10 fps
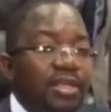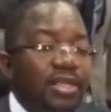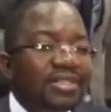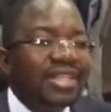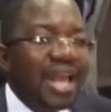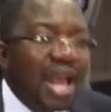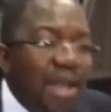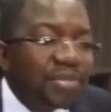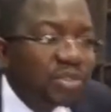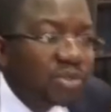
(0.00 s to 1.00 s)
is
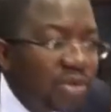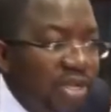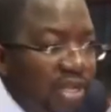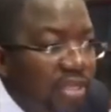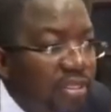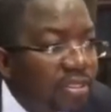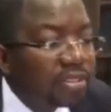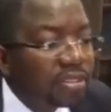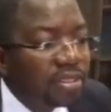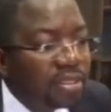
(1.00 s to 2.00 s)
absolutely
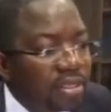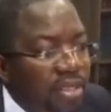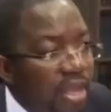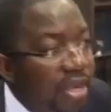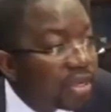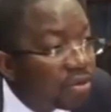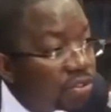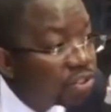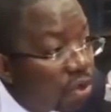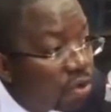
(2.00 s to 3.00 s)
under
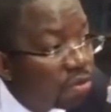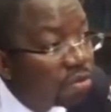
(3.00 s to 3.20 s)
control.